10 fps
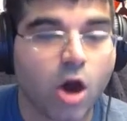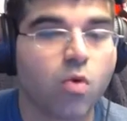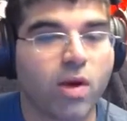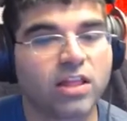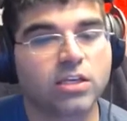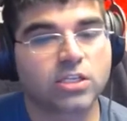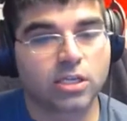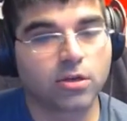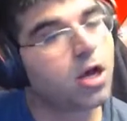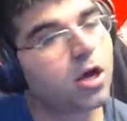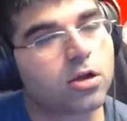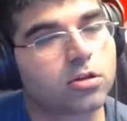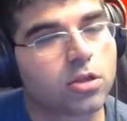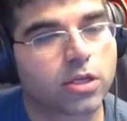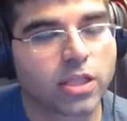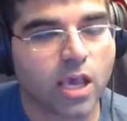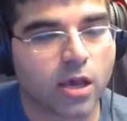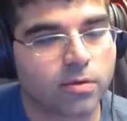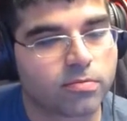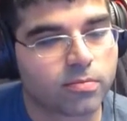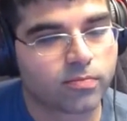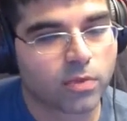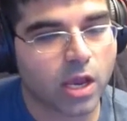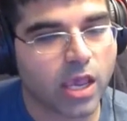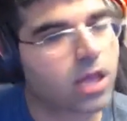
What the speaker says: Wellington. Huh, look at that. I